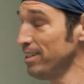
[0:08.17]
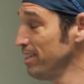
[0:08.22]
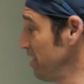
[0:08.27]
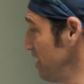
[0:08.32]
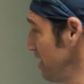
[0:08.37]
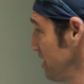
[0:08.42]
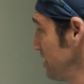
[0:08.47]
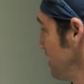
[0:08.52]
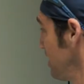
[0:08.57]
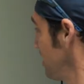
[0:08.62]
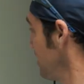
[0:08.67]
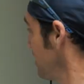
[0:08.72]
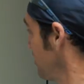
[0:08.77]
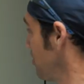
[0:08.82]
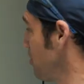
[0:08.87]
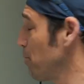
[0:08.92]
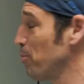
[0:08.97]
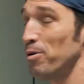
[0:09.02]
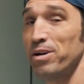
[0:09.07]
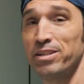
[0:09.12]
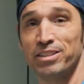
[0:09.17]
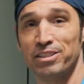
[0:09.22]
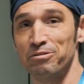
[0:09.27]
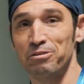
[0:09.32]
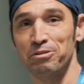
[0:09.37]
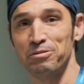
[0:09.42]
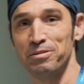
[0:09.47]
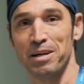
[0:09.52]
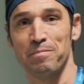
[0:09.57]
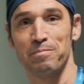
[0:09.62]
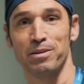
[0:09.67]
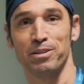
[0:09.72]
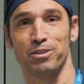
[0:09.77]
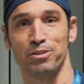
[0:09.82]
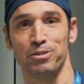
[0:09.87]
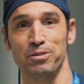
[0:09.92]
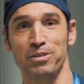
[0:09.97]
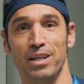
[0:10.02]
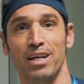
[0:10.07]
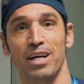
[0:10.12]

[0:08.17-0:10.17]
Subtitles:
Here is the operating room number 2,